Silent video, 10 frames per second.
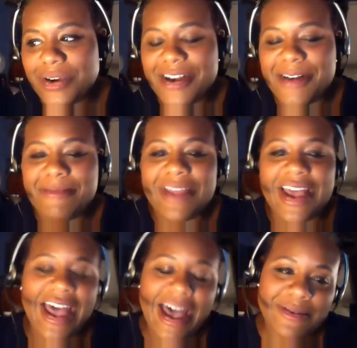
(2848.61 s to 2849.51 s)

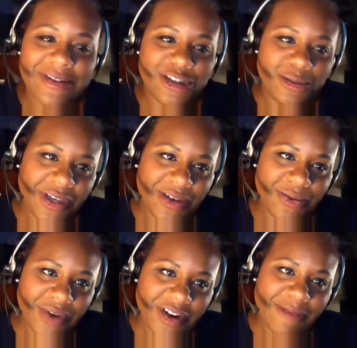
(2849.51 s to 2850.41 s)
that happens to be
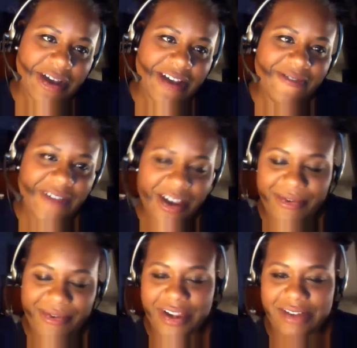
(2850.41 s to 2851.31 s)
one of my
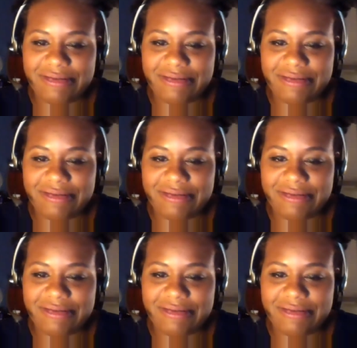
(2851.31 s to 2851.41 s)
favorite